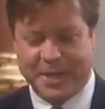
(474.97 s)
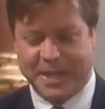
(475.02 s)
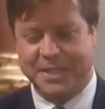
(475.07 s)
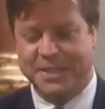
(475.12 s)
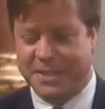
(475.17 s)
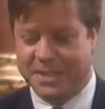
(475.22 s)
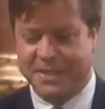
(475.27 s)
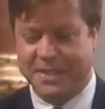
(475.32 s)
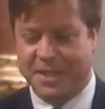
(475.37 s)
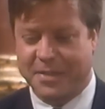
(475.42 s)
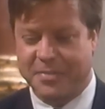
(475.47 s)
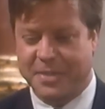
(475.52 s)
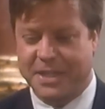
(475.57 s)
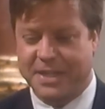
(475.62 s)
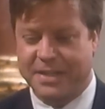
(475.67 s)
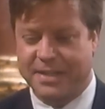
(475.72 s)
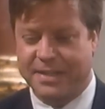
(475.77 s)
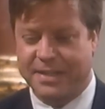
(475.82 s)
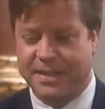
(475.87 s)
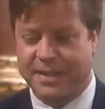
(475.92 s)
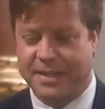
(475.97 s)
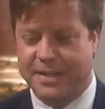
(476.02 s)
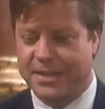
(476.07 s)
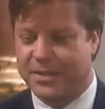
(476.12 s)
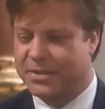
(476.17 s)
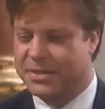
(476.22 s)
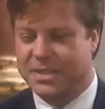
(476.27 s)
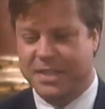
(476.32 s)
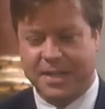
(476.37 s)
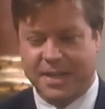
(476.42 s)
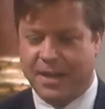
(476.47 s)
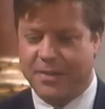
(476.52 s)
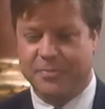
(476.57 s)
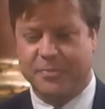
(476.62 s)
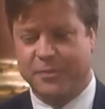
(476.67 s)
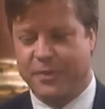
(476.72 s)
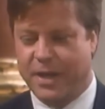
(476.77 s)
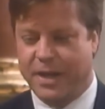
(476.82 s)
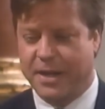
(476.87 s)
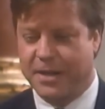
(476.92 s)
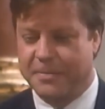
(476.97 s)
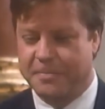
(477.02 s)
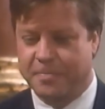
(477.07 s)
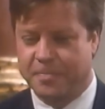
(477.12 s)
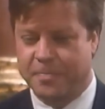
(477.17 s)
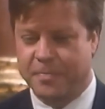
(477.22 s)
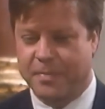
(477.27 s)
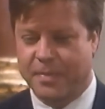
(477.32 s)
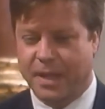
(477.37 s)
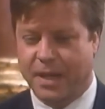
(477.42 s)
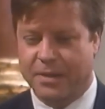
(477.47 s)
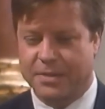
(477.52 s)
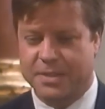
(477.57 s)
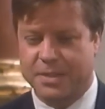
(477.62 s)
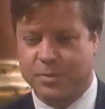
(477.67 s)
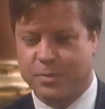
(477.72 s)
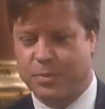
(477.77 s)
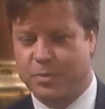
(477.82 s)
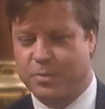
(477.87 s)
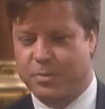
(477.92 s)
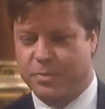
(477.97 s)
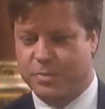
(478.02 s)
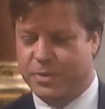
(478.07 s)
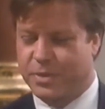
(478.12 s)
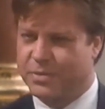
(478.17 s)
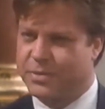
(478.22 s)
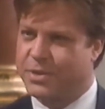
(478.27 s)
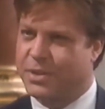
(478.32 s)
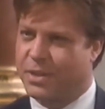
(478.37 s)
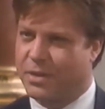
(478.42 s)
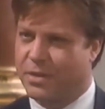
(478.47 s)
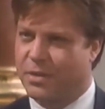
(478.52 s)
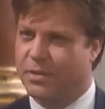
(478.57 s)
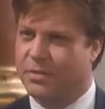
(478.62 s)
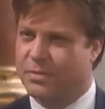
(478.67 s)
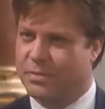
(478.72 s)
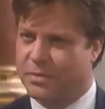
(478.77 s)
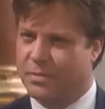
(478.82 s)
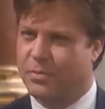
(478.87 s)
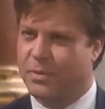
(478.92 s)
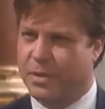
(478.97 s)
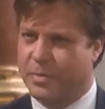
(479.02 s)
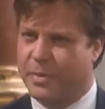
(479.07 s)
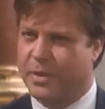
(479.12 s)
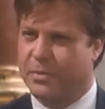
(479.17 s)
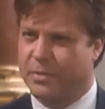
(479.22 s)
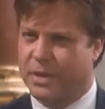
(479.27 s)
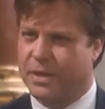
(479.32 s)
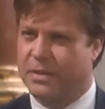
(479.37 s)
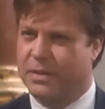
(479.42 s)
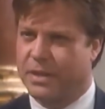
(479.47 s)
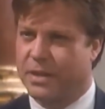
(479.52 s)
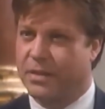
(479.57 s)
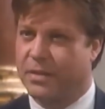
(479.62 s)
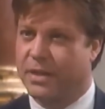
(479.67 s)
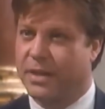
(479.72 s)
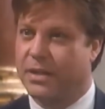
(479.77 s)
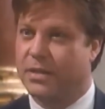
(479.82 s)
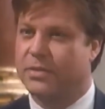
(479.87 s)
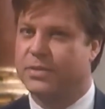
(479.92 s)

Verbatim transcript: a patient come in, and he'll say, I'm fine. I'll say, well, don't you hurt? What about right there? And